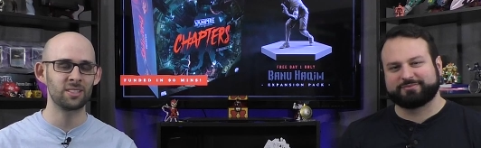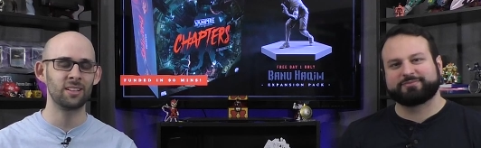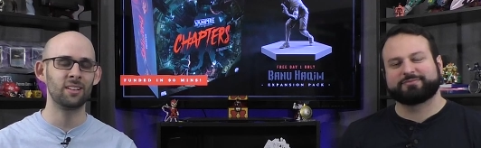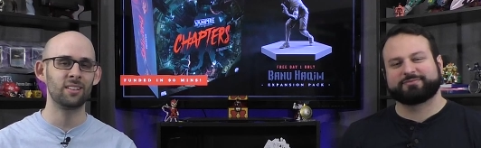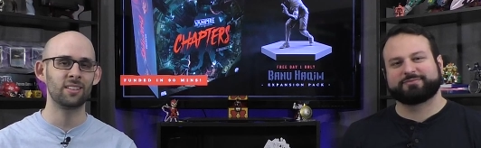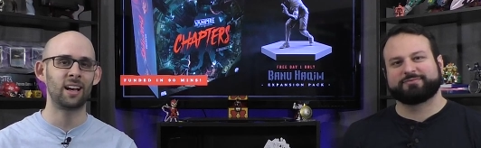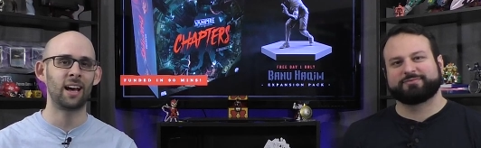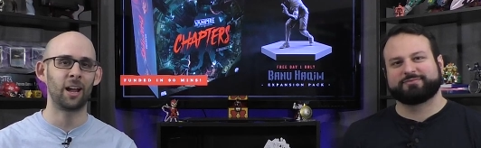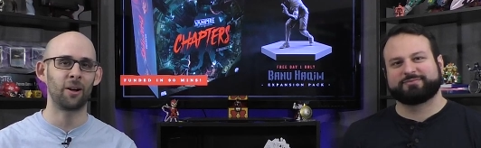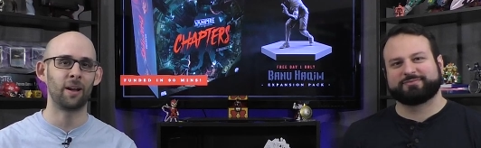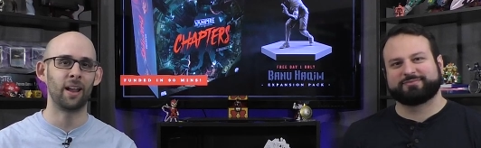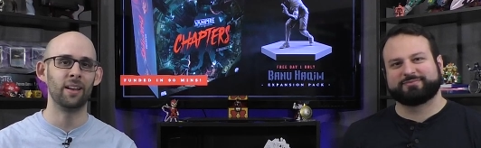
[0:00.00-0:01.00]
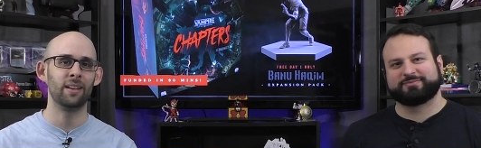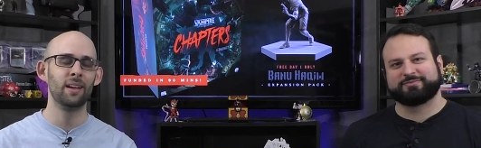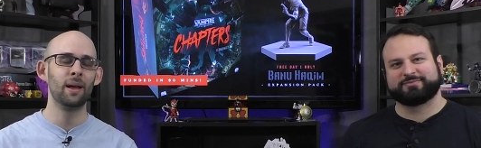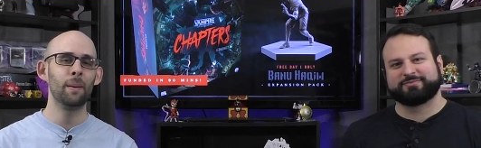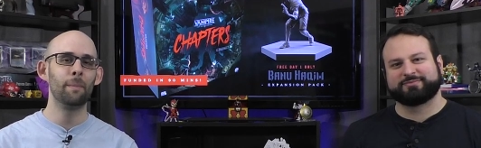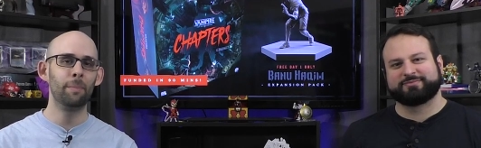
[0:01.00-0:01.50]
Speaker 1: is a little on the higher end,
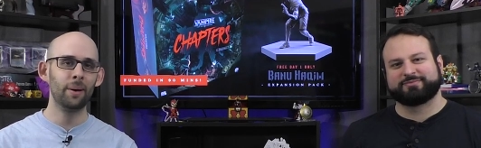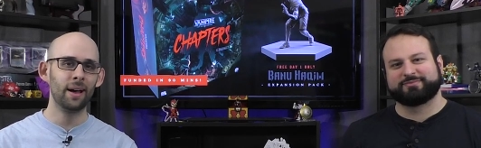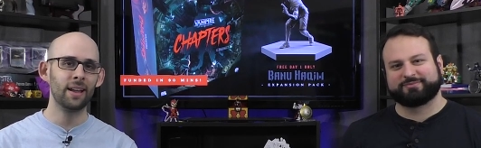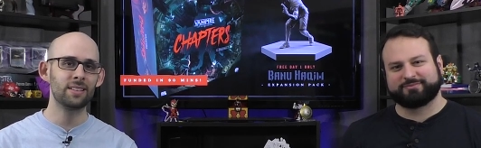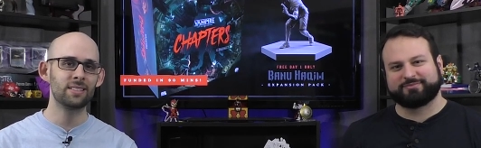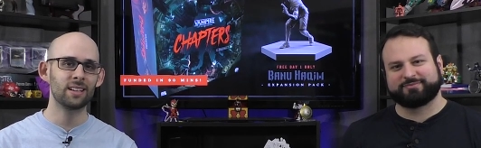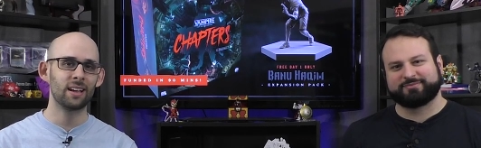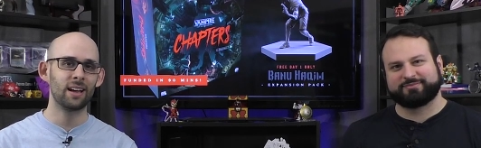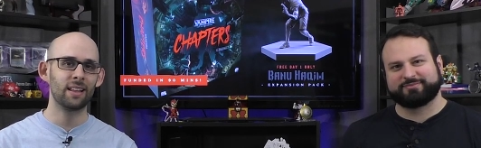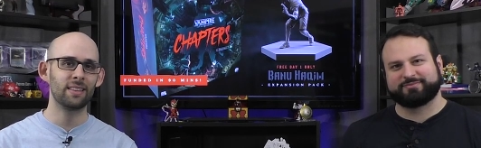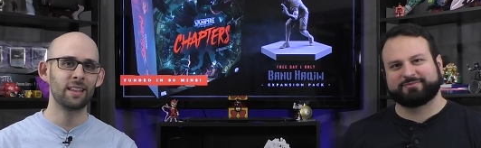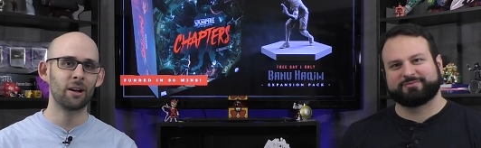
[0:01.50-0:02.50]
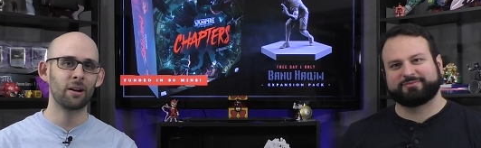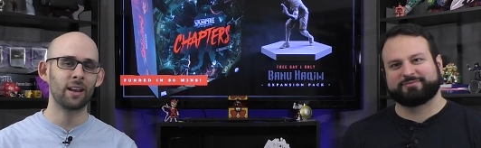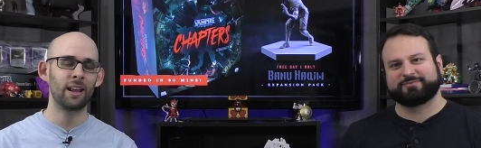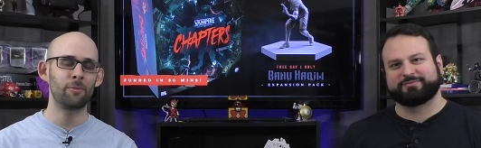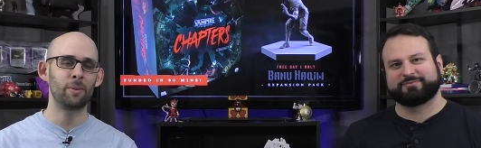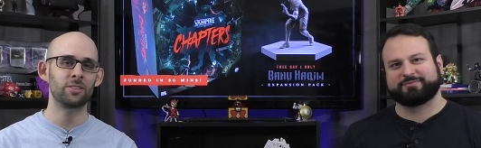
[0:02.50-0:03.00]
but uh, they are
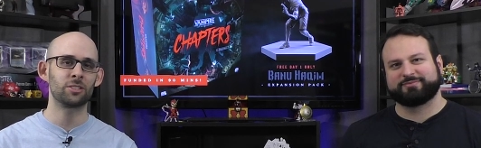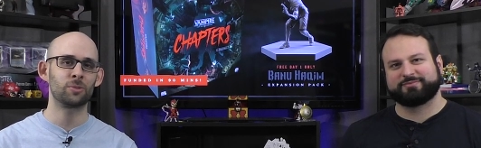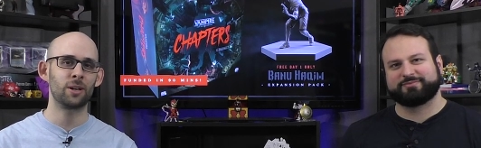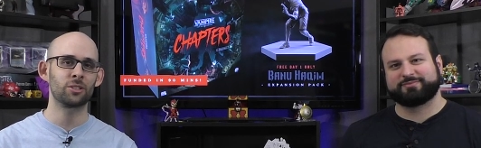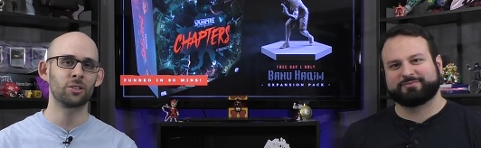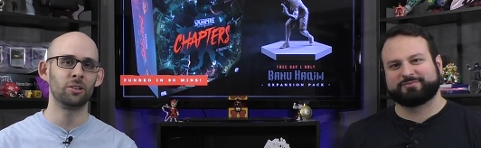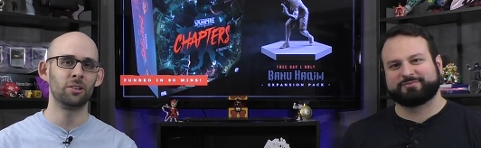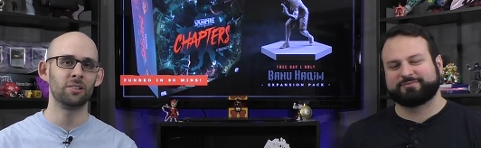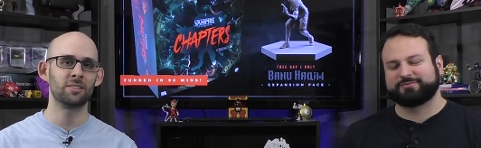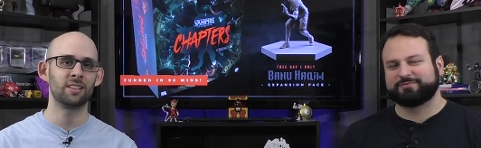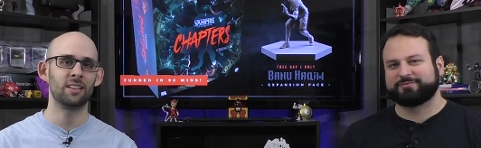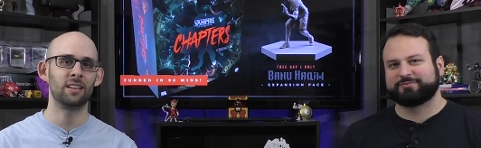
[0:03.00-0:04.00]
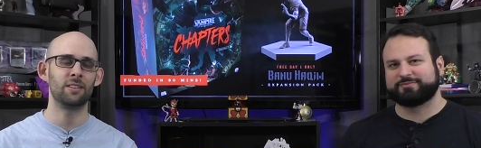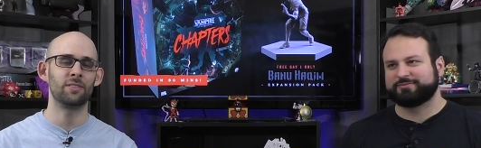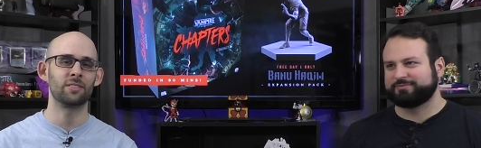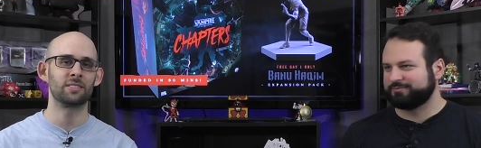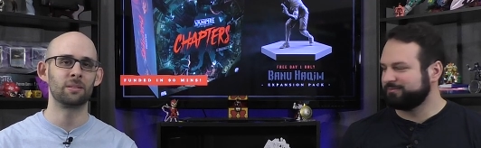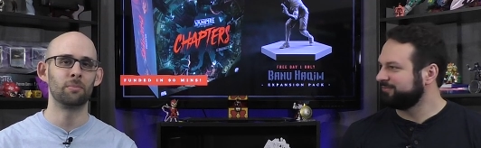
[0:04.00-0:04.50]
gonna have a bunch of stretch goals and
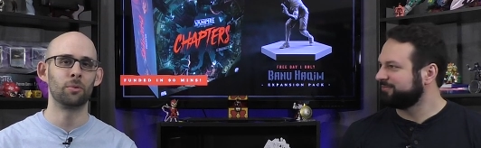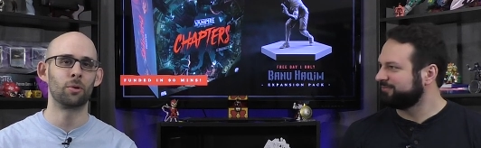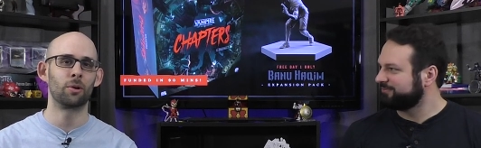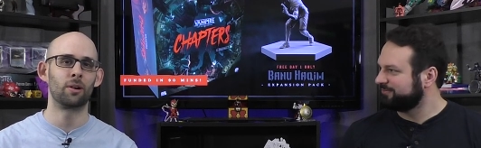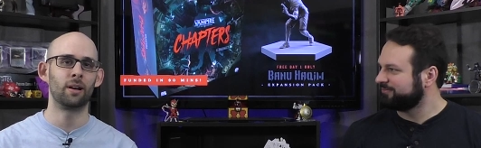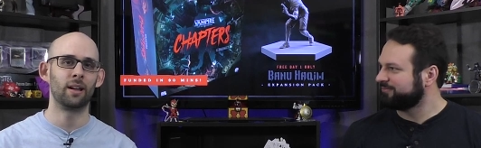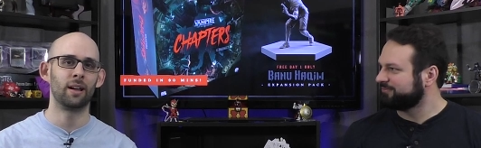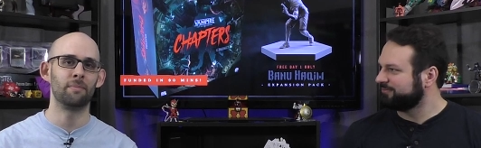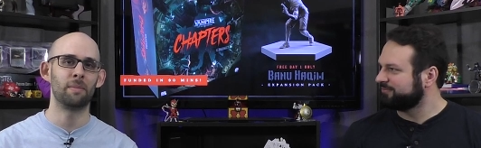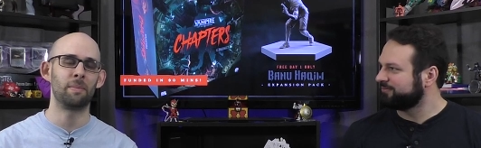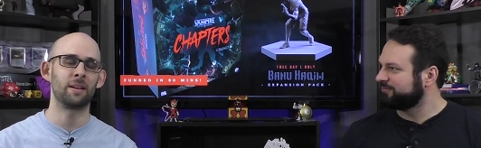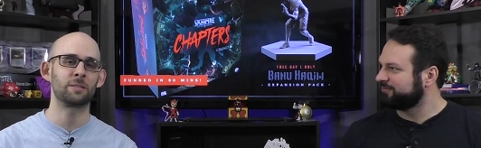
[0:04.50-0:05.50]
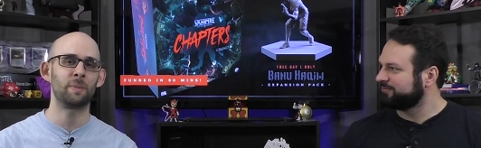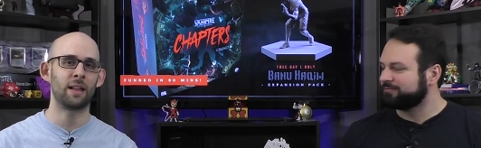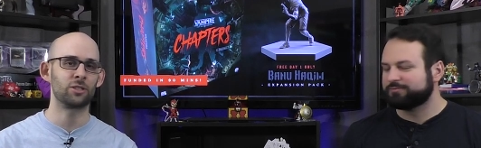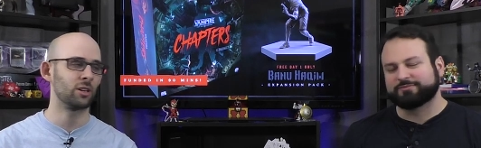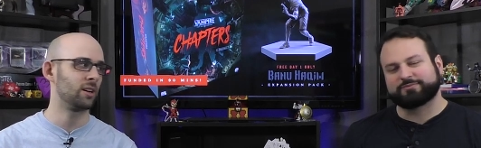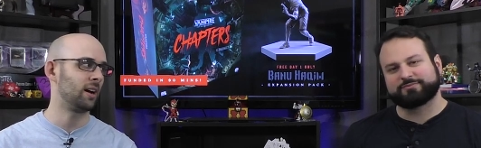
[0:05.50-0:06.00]
even some more uh, maybe
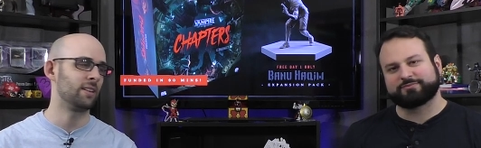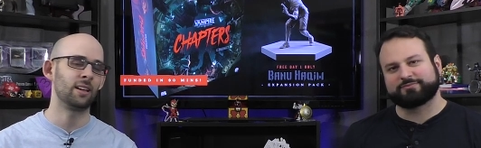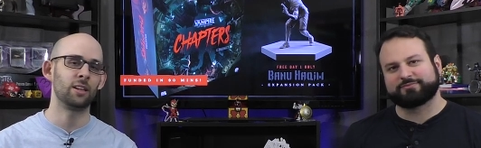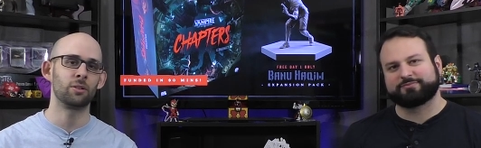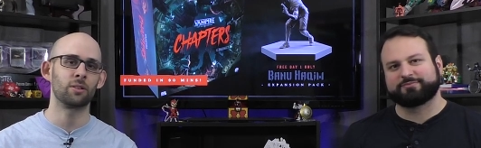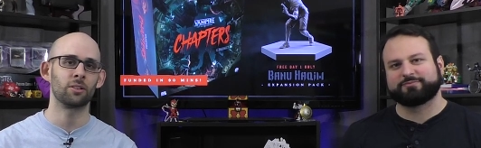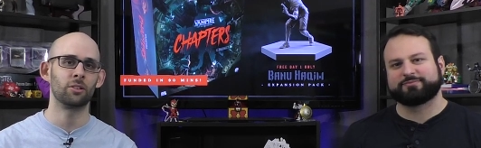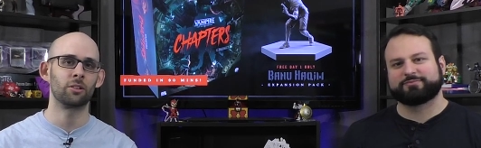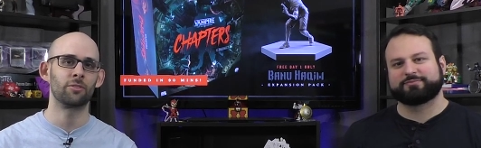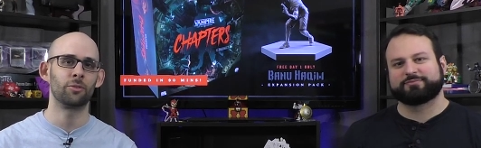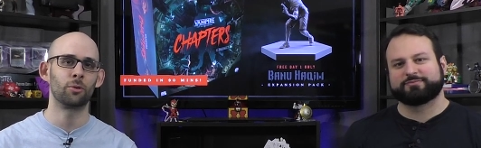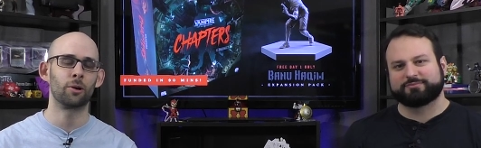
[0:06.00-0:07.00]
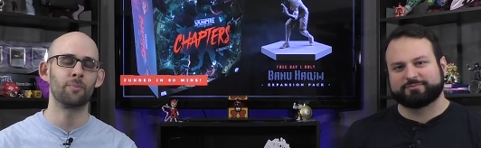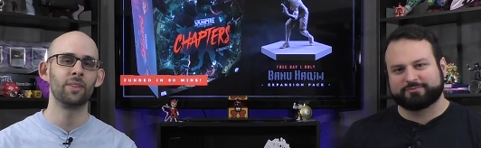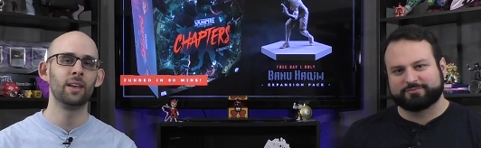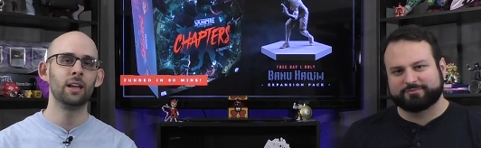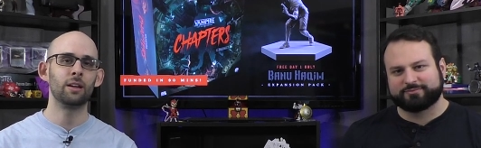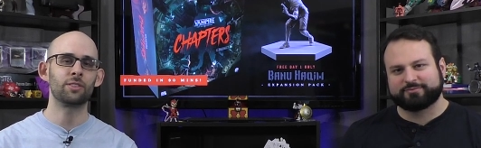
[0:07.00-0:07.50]
expansion content you can look for.
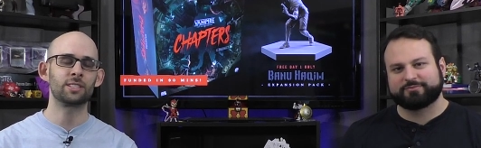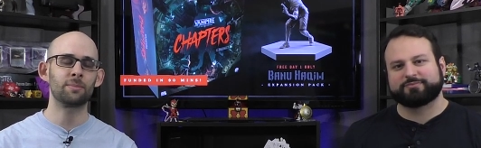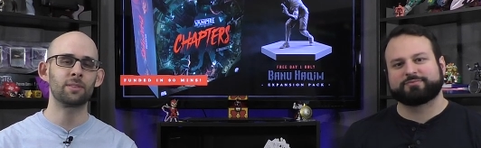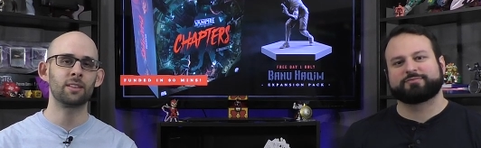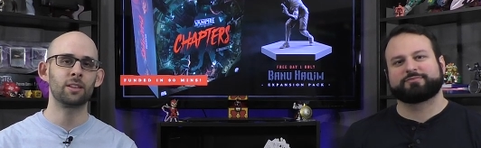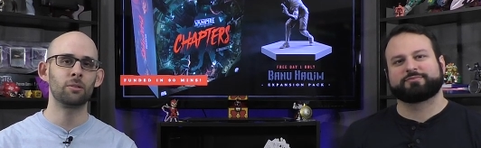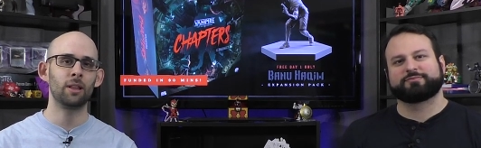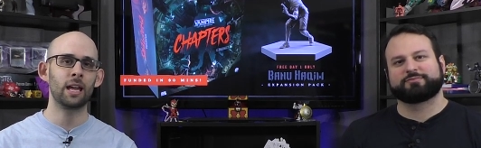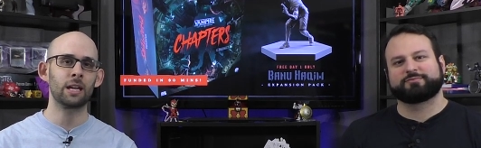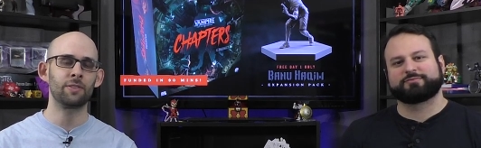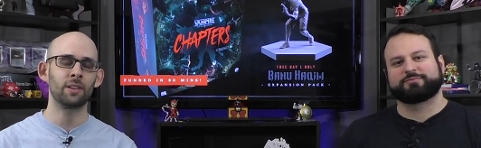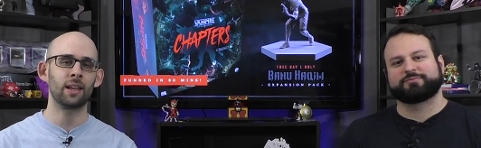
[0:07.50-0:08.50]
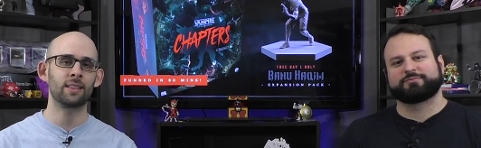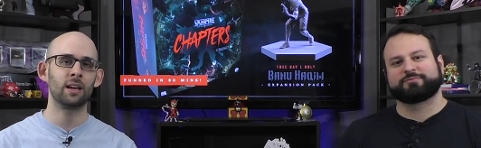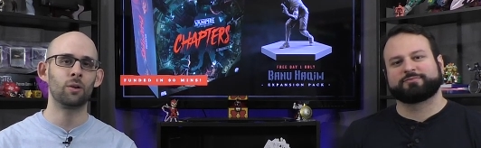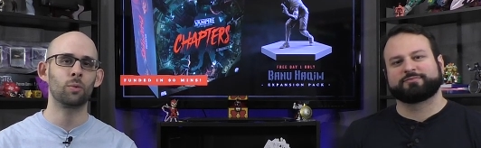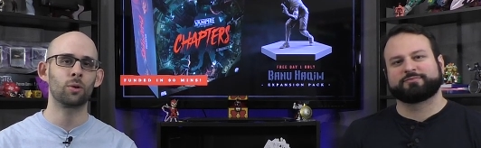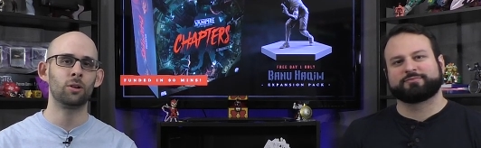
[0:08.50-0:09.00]
If it's something that you like, if you like
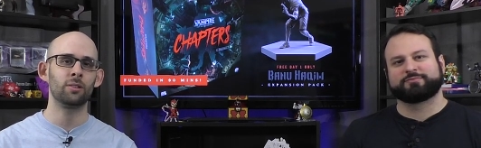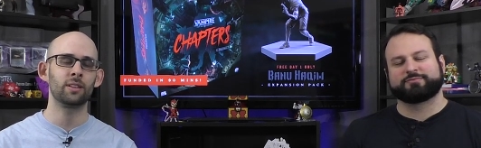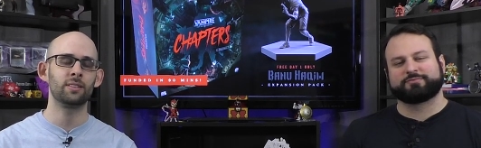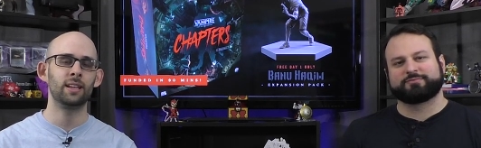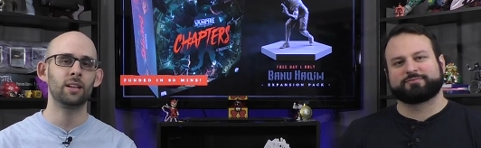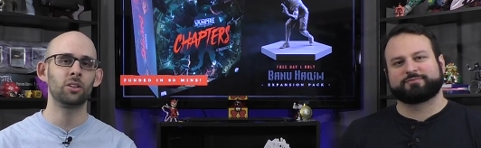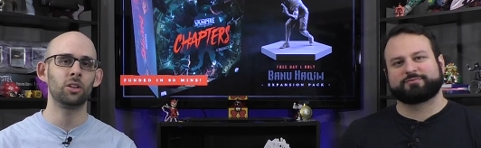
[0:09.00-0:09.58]
that world, then take a